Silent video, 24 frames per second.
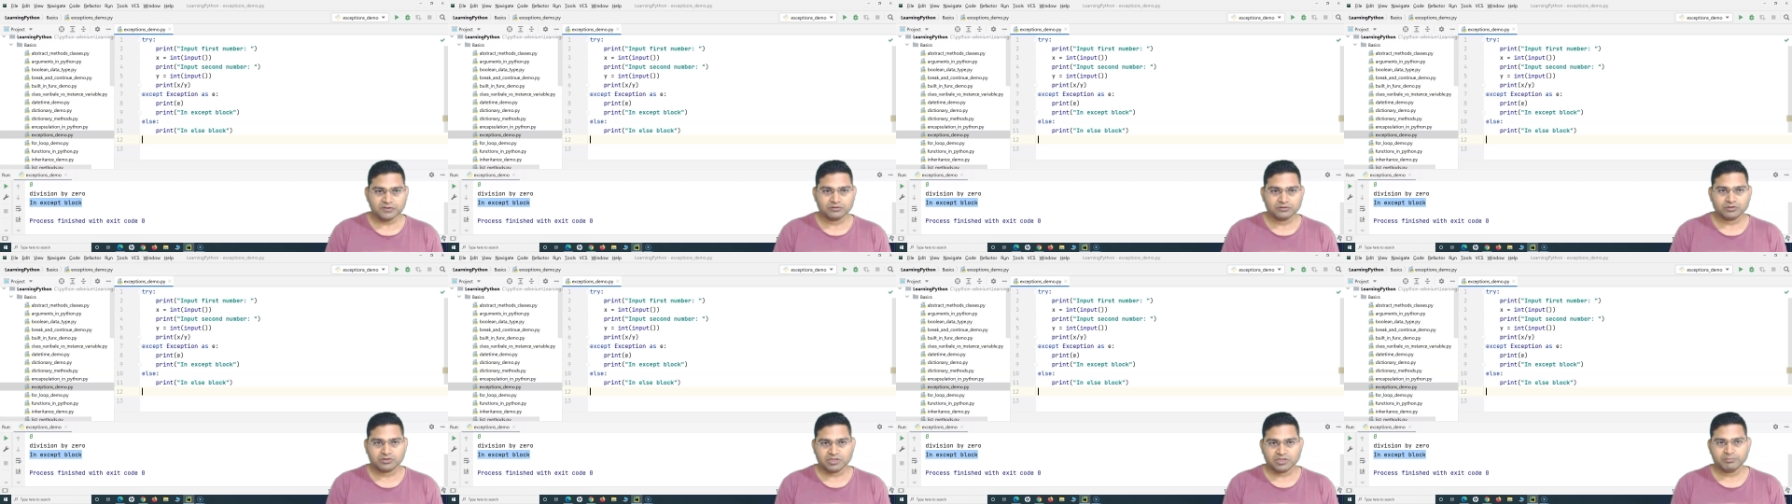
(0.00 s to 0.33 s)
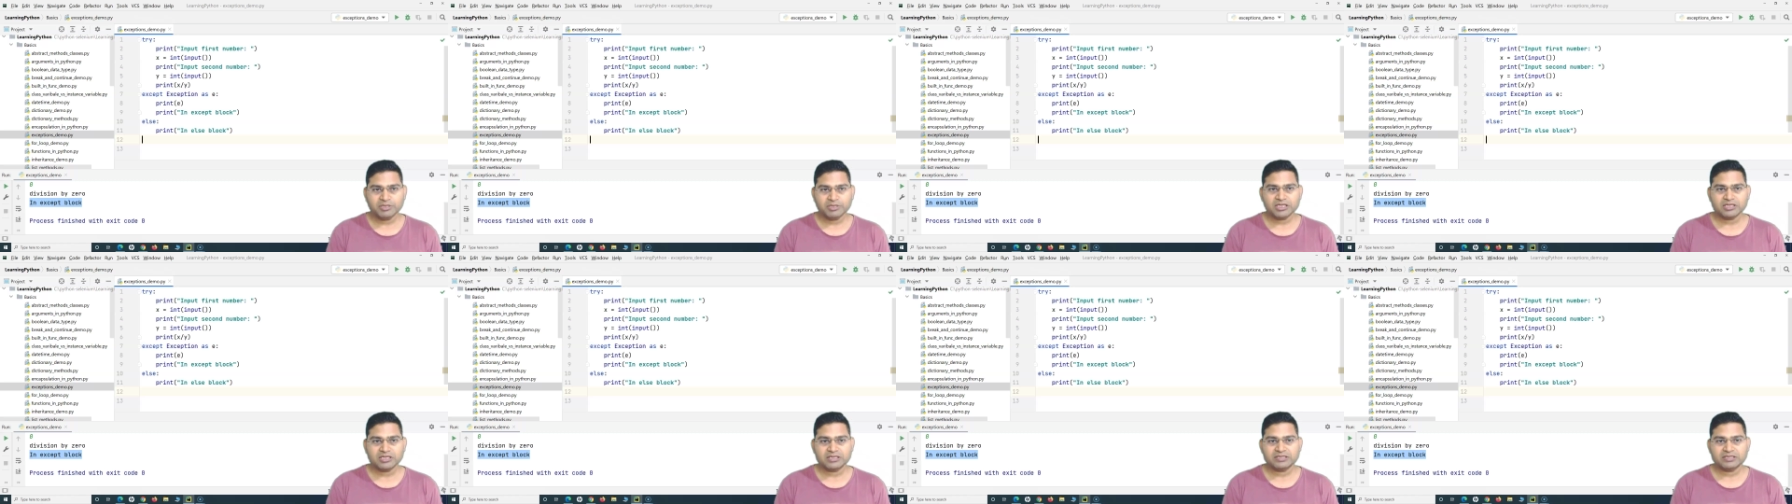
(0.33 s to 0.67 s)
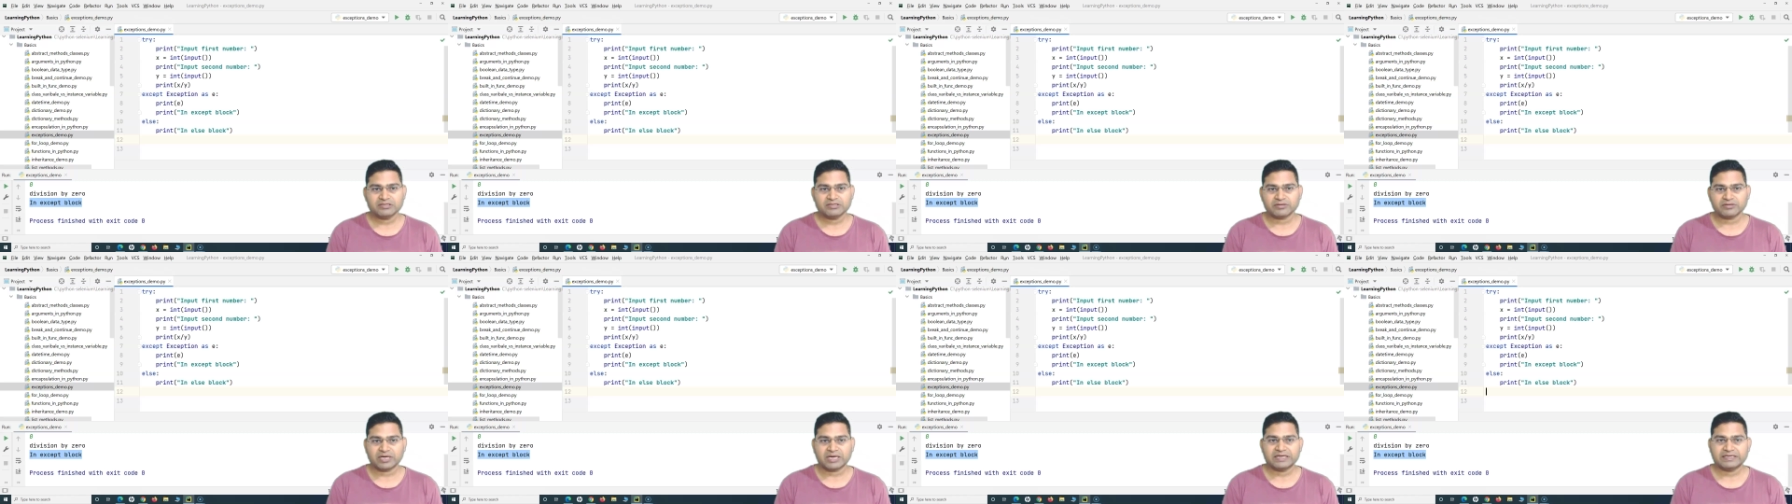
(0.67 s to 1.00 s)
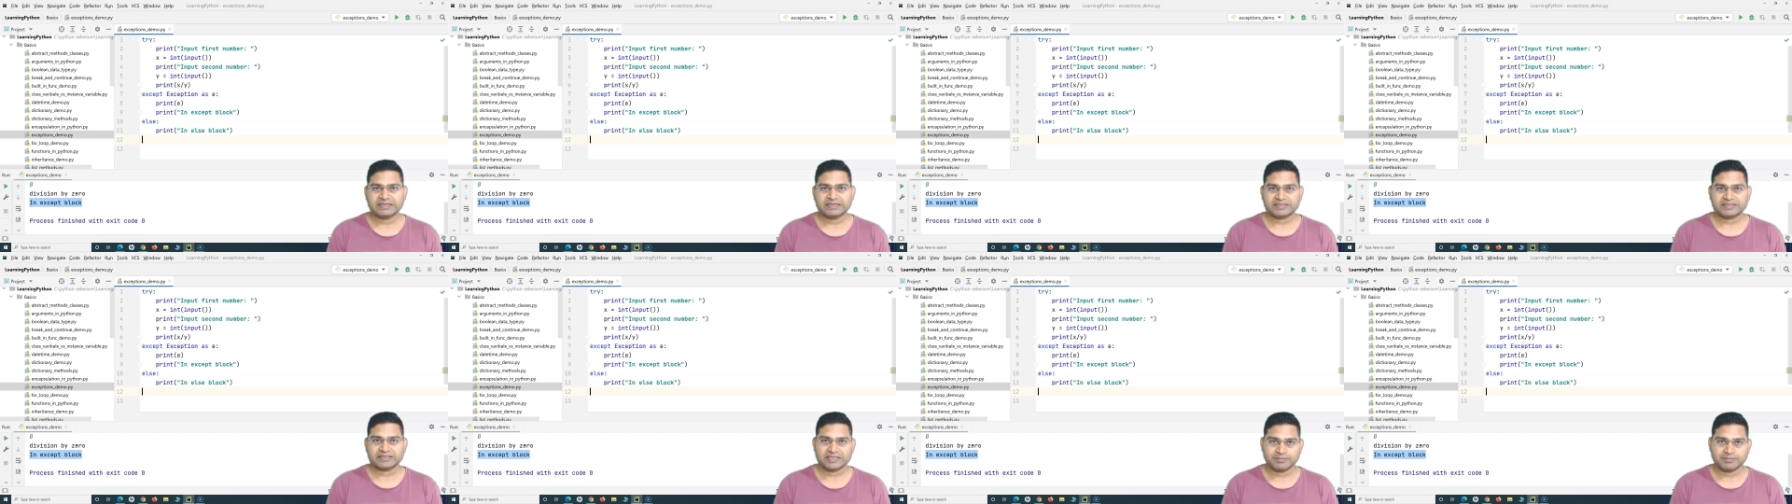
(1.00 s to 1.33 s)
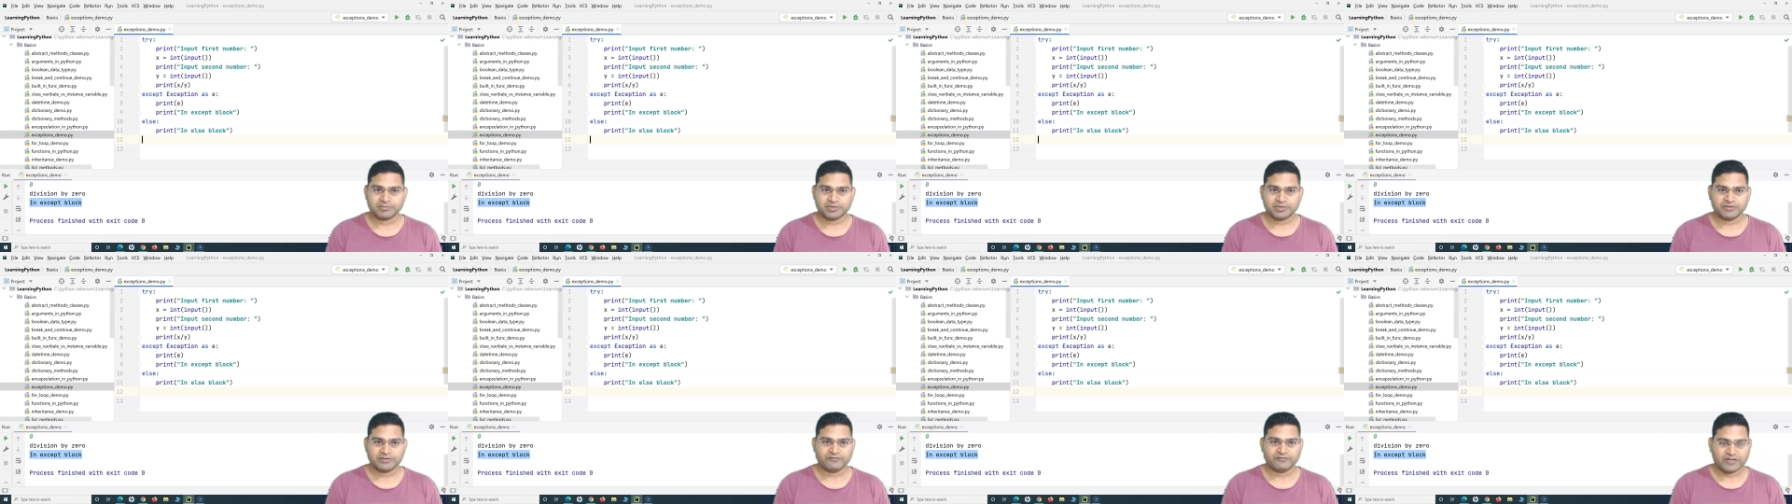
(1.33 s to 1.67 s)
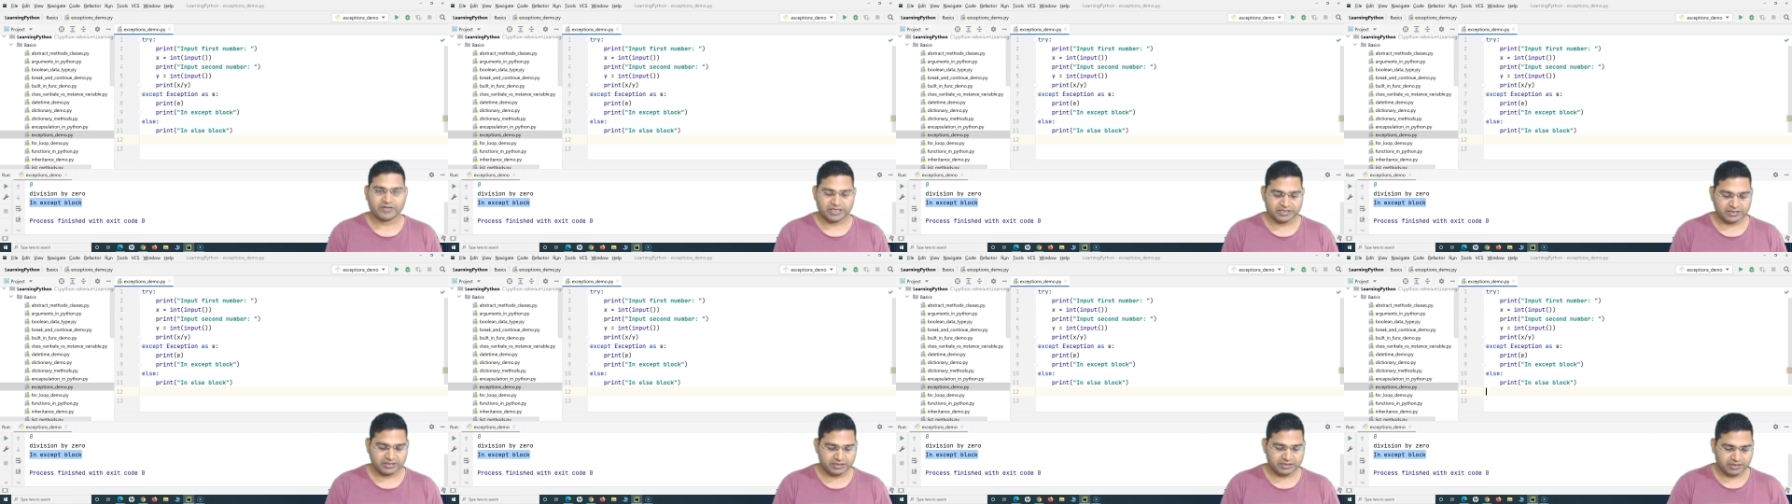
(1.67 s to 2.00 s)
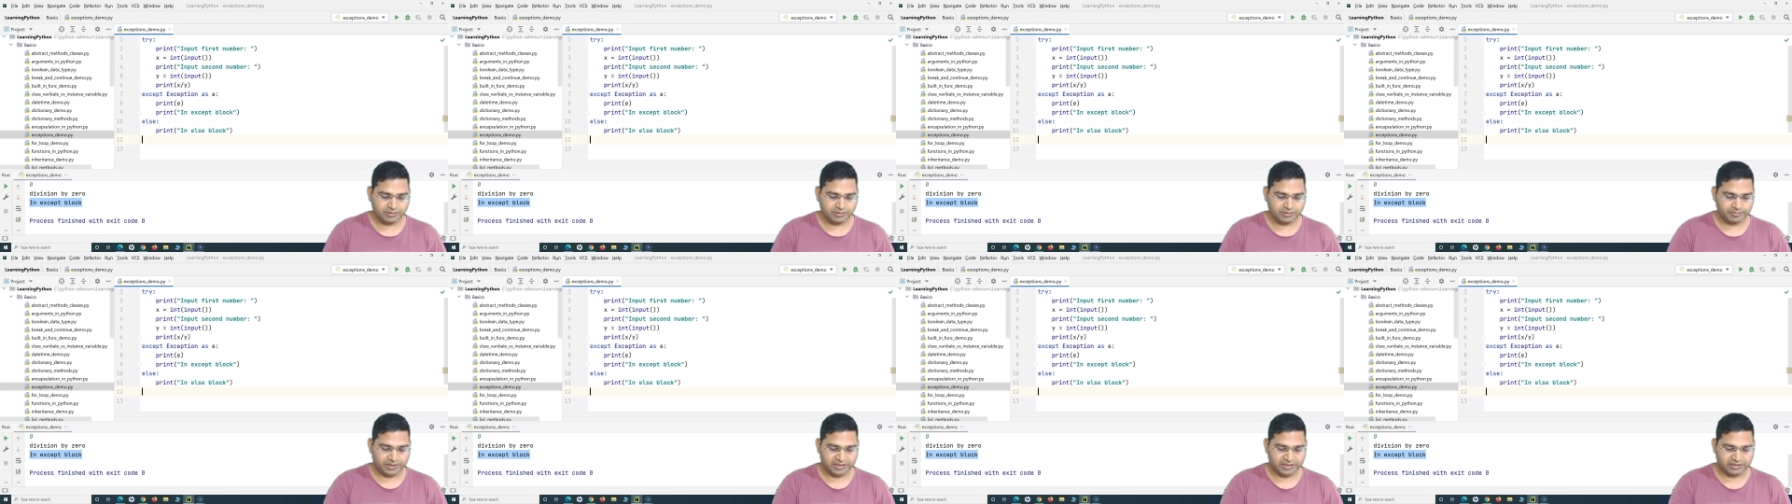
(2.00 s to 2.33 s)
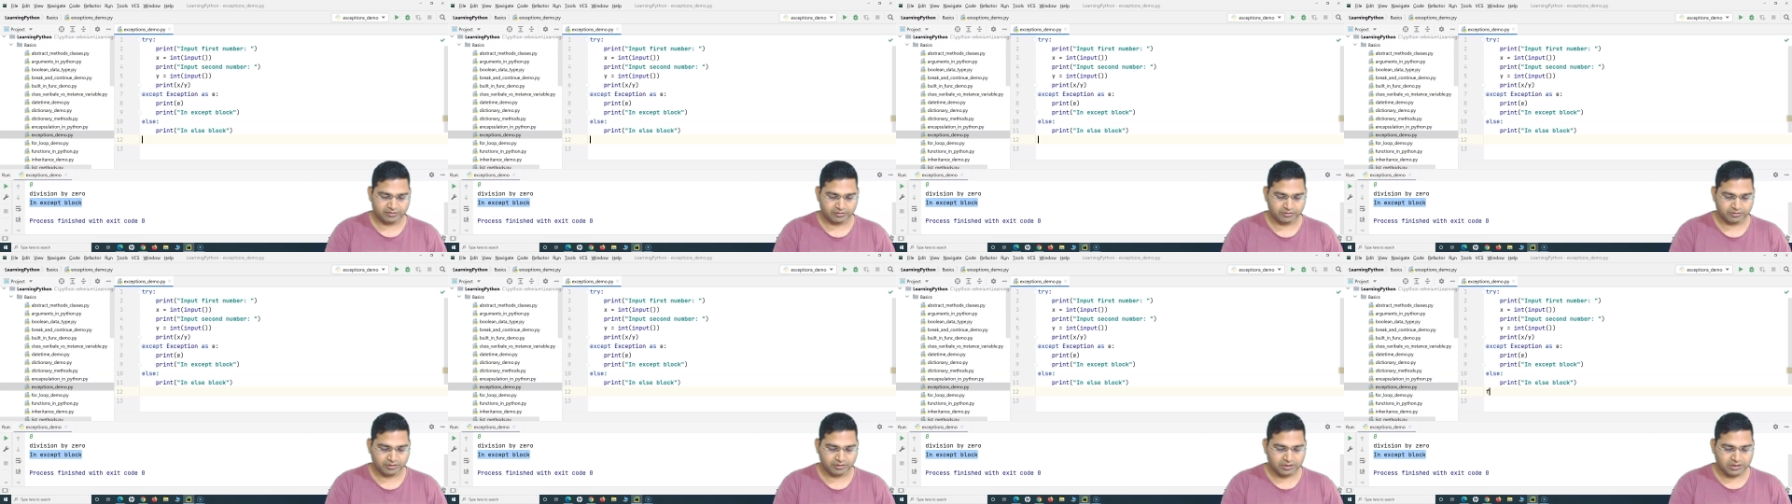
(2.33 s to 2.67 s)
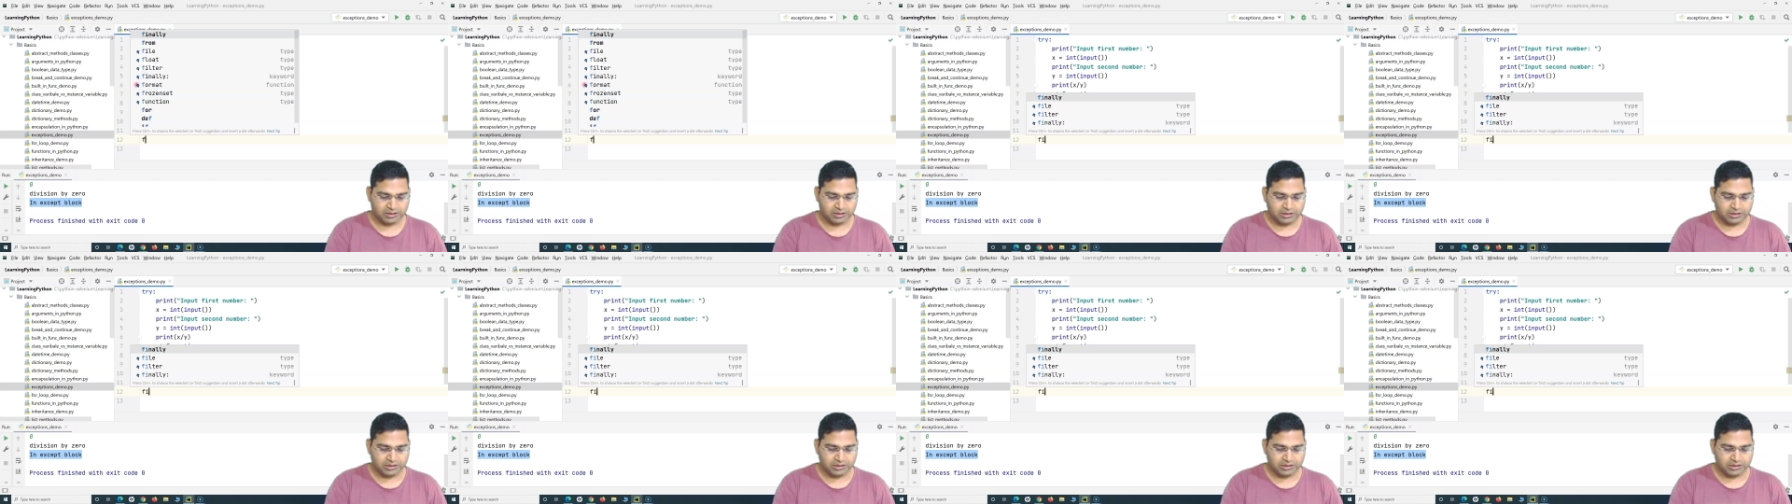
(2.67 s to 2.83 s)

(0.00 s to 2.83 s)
So similarly, try, except, and finally in Python.